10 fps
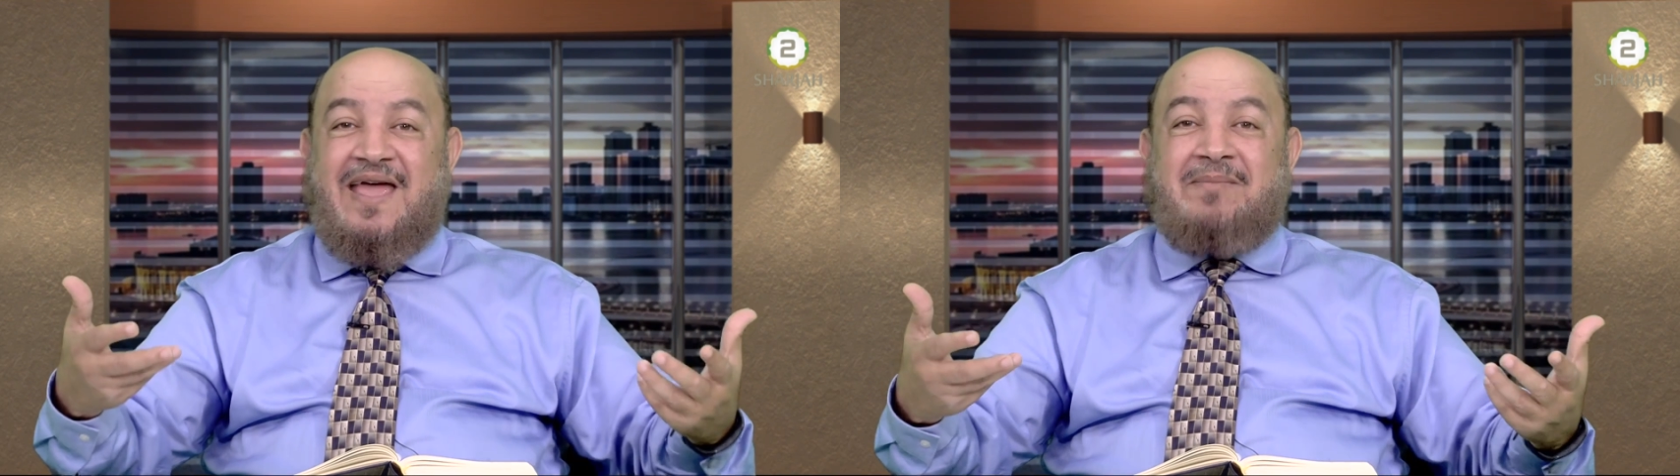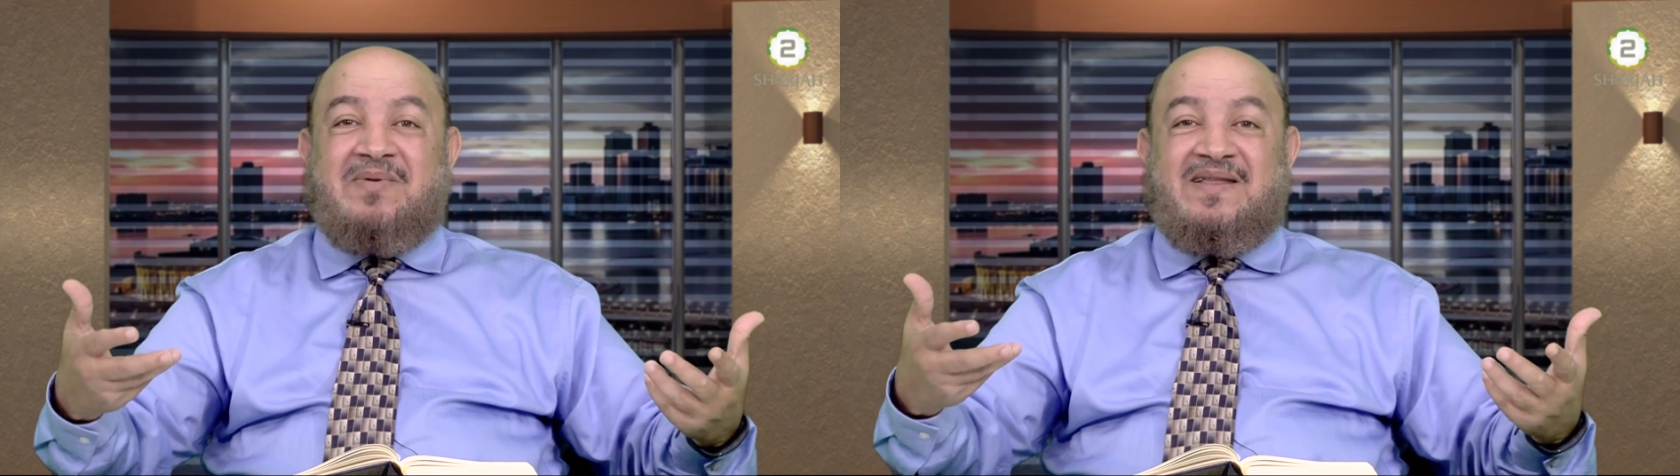
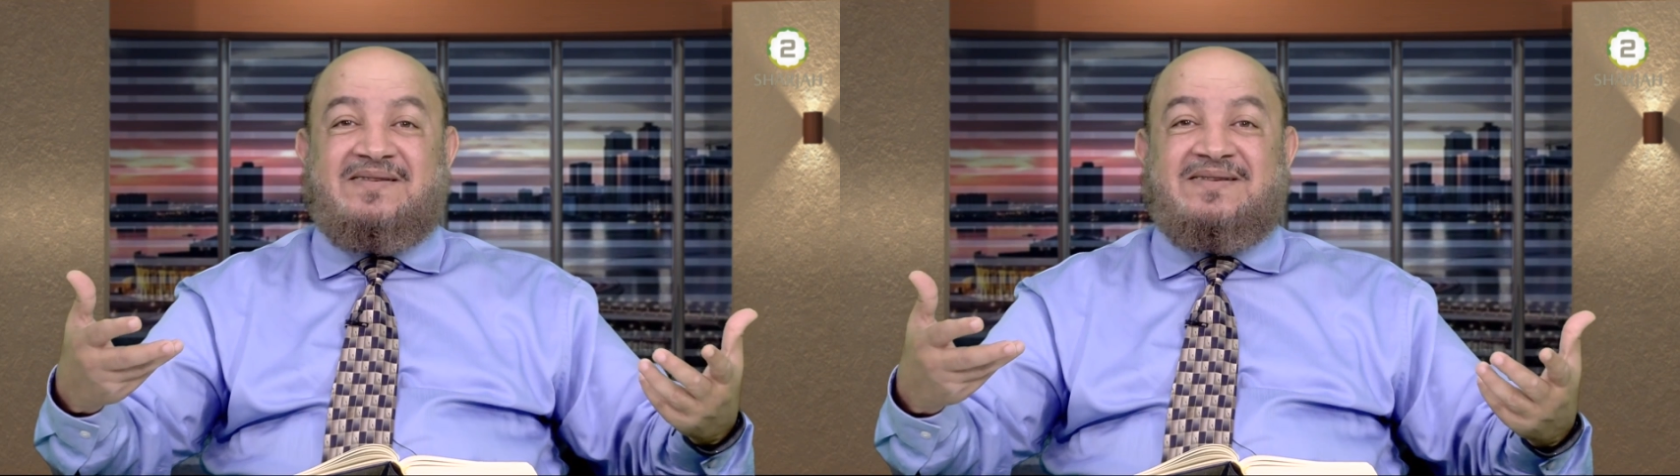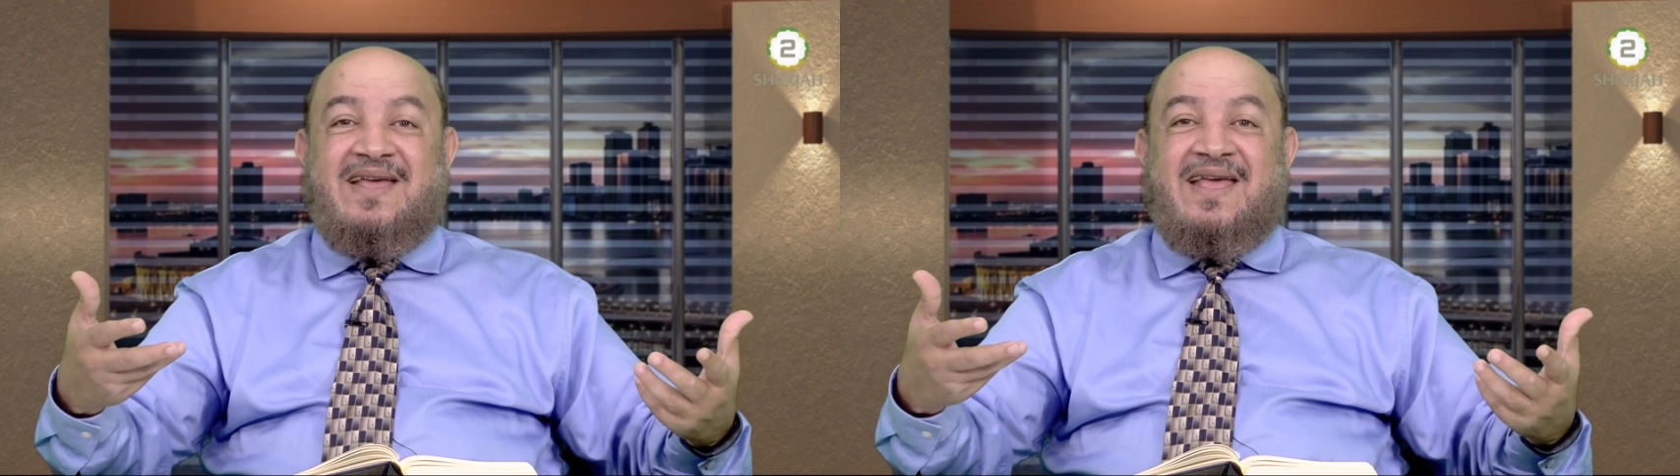
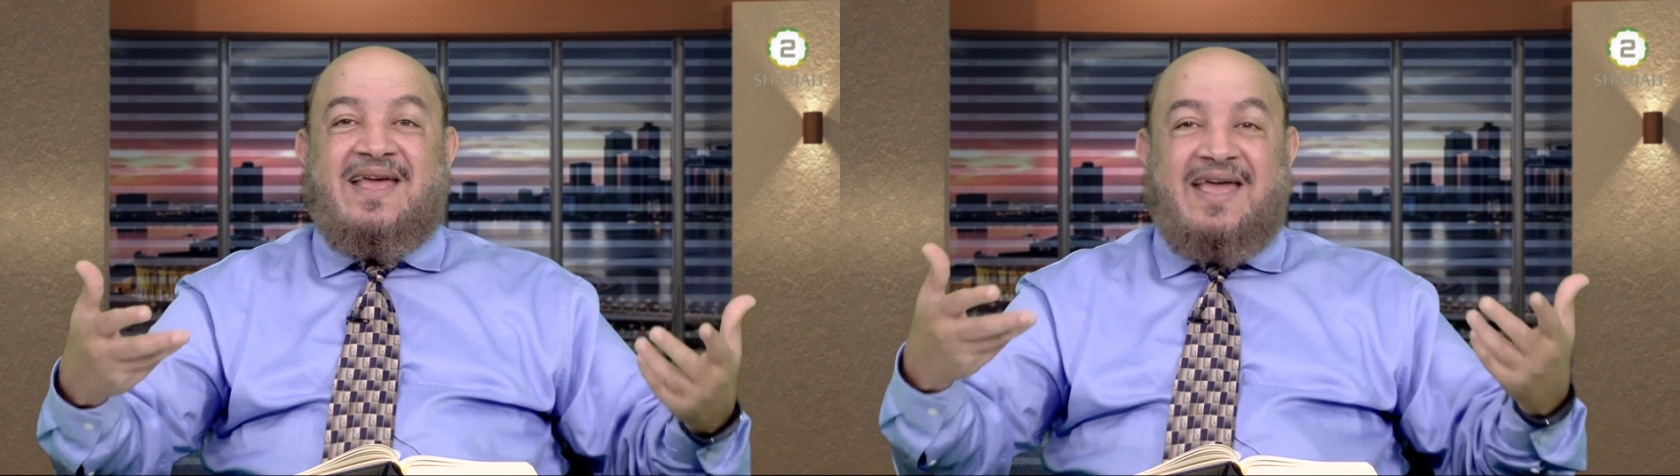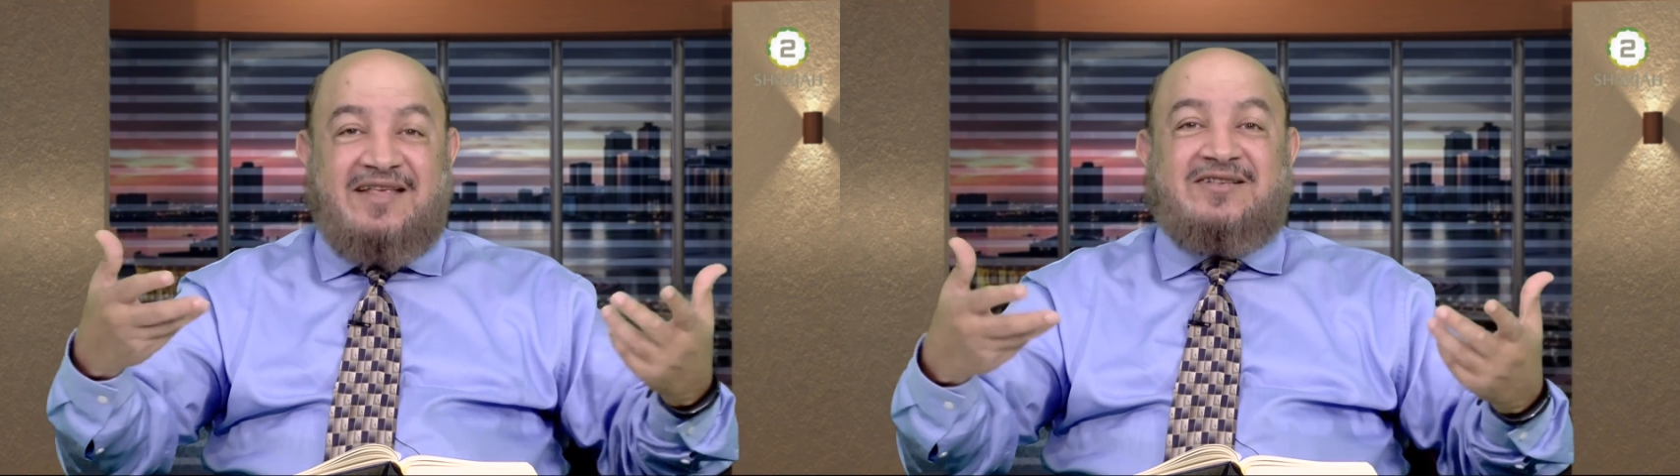happiness
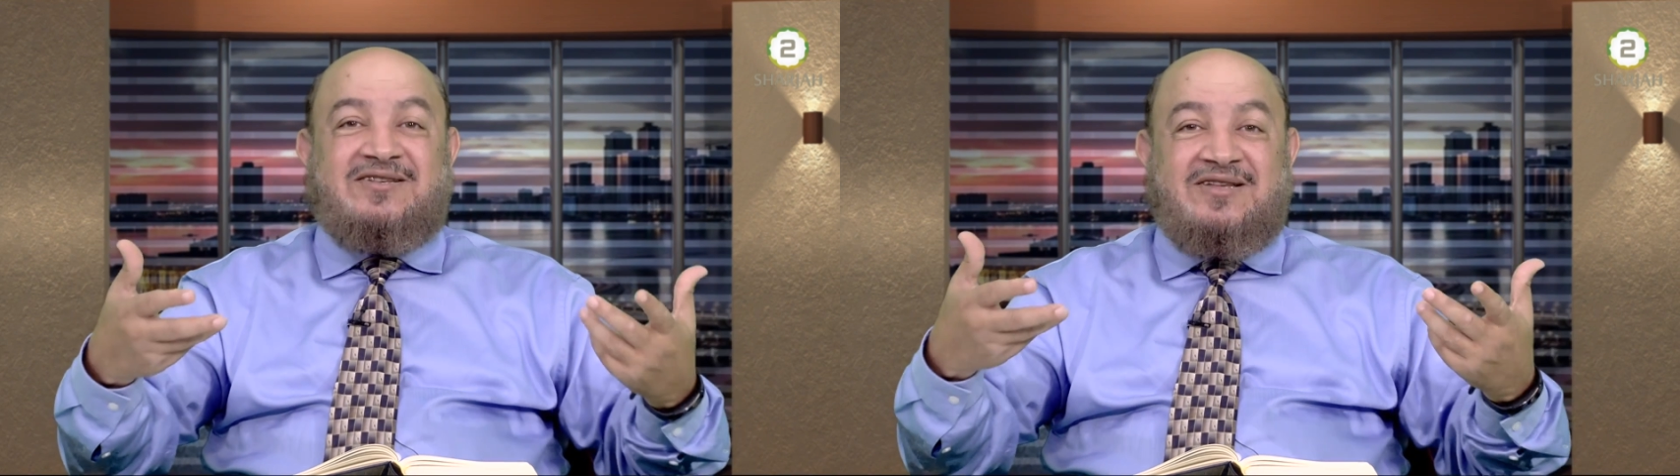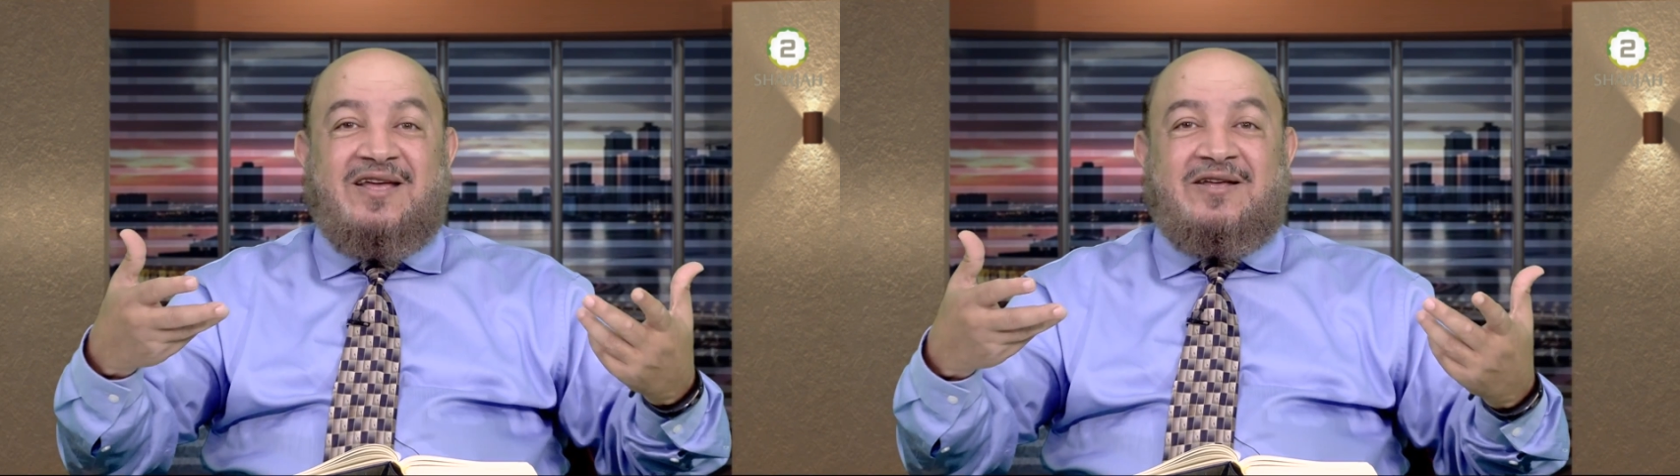
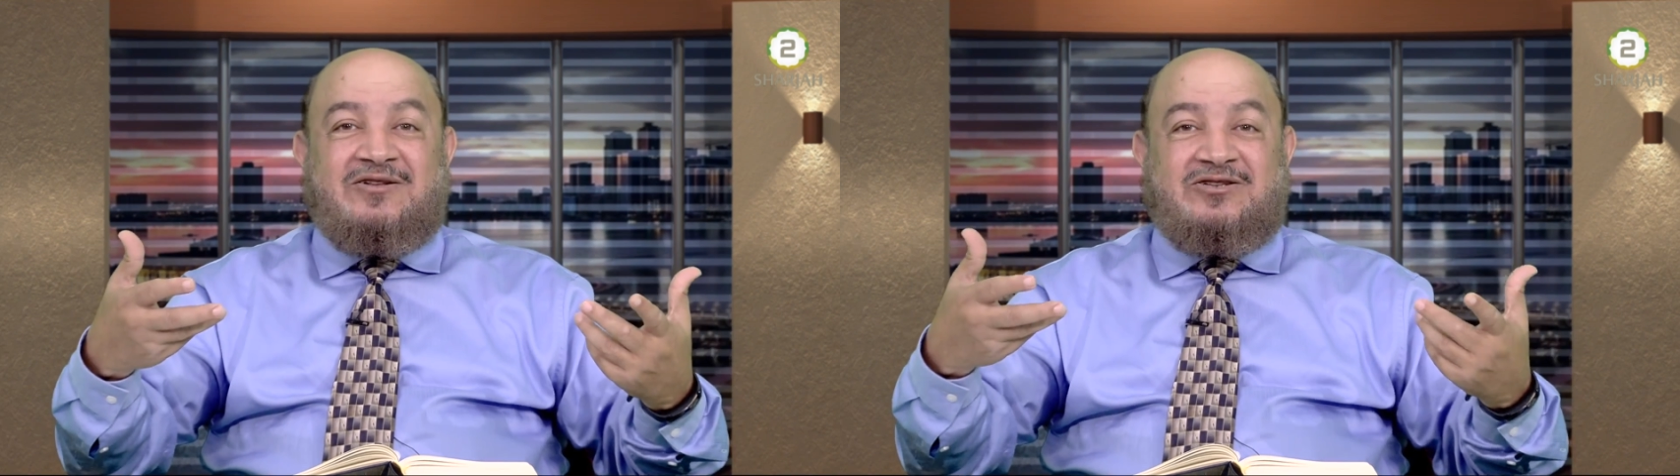is